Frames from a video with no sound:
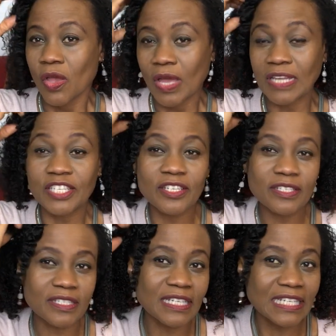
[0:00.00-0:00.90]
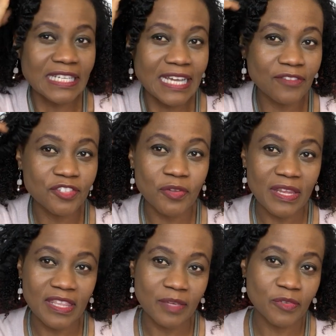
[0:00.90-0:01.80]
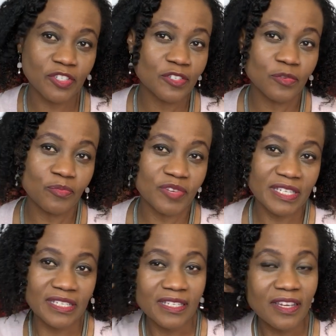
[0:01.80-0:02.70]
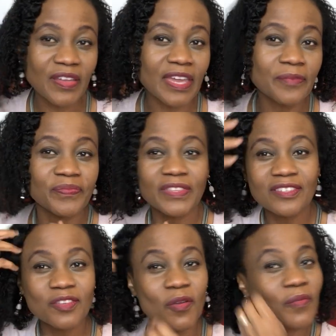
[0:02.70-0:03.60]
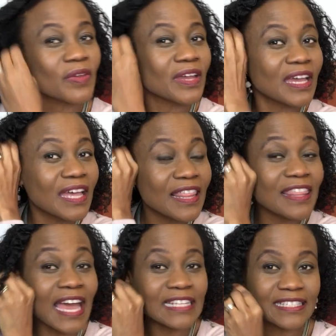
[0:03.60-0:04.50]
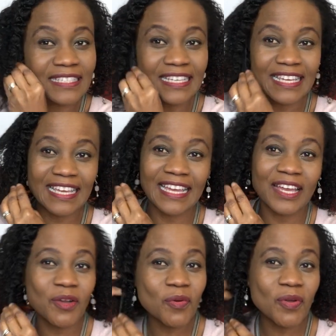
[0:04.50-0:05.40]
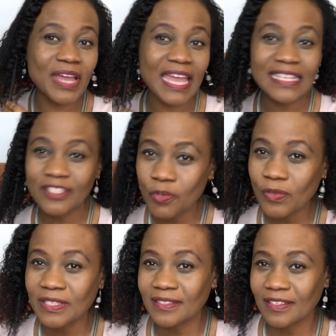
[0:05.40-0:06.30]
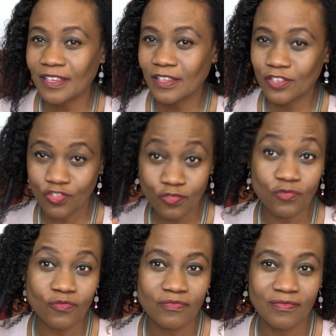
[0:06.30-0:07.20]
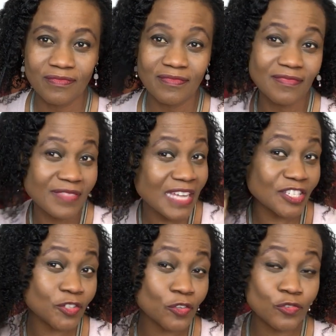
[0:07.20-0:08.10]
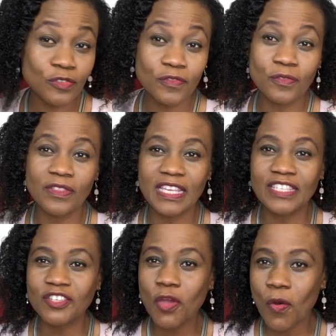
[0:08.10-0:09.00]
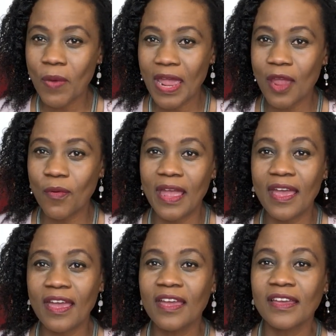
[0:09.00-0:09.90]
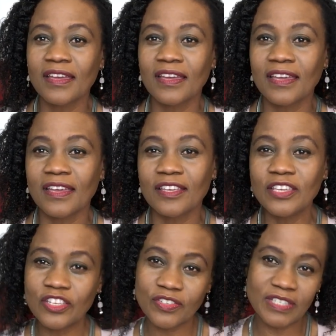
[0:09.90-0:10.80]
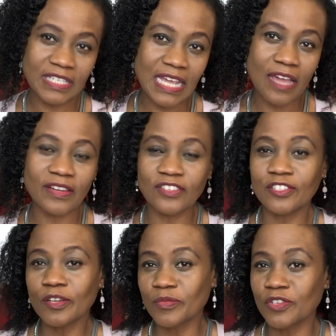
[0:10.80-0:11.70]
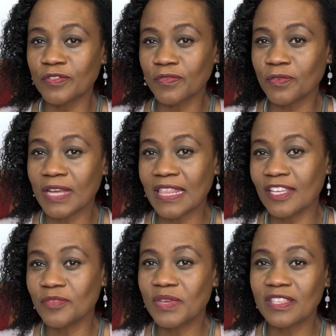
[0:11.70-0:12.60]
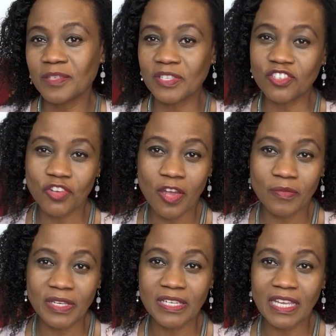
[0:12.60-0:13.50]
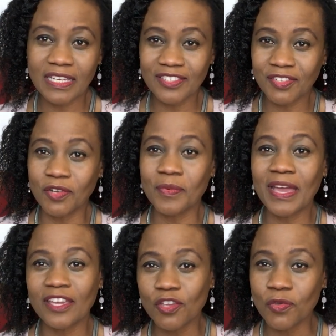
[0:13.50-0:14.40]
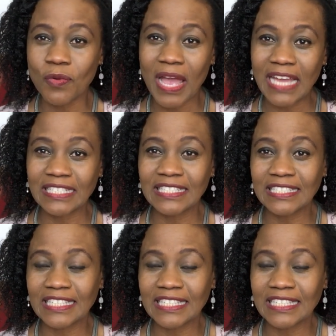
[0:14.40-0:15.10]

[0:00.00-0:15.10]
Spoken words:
And she doesn't really have to do anything but just look pretty. Okay, so that is not true. That is not truthful. There's nowhere where you can just sit down and just look beautiful and then you meet this Prince Charming and he's just going to marry you and